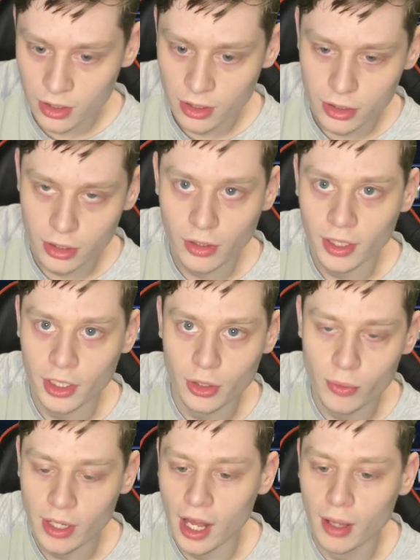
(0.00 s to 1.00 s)
Just click it 2
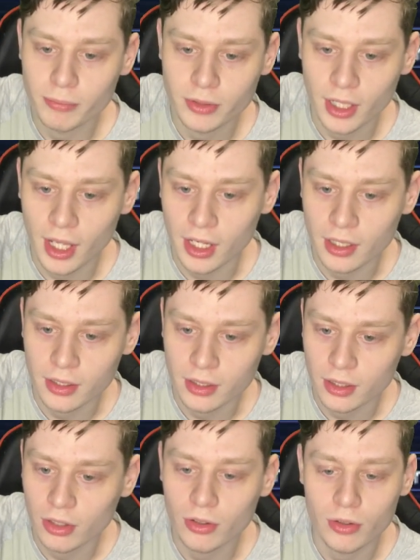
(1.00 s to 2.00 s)
times, and
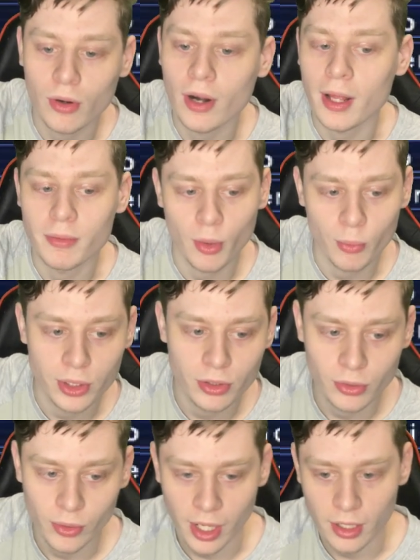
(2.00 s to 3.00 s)
this is our name that we just
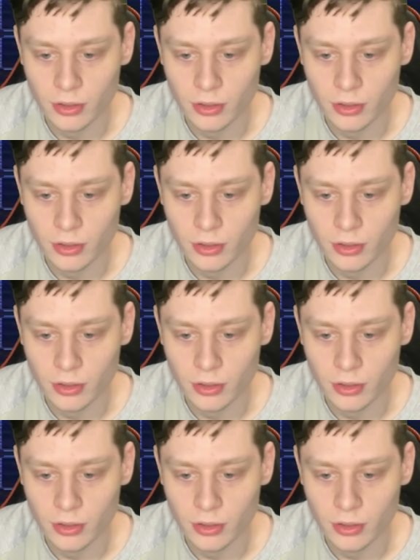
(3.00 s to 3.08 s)
created.